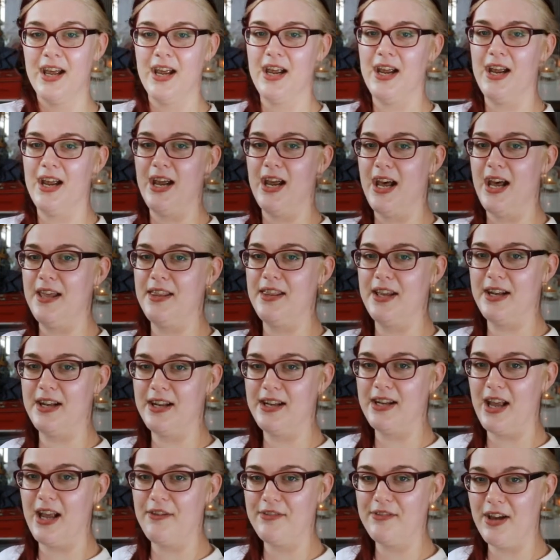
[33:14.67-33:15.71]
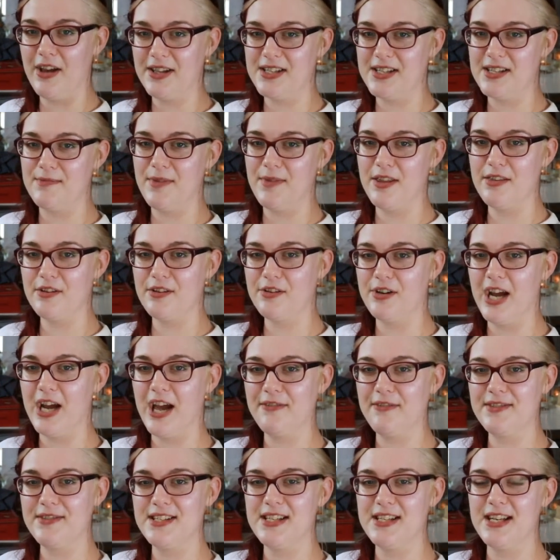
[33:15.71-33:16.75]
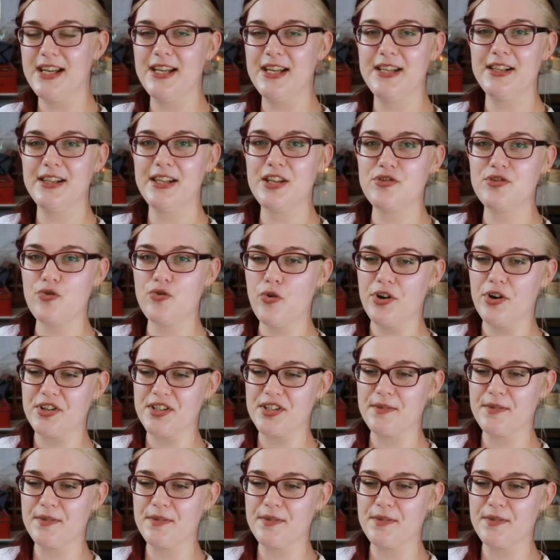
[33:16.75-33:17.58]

And then I've got some other crafts in these drawers.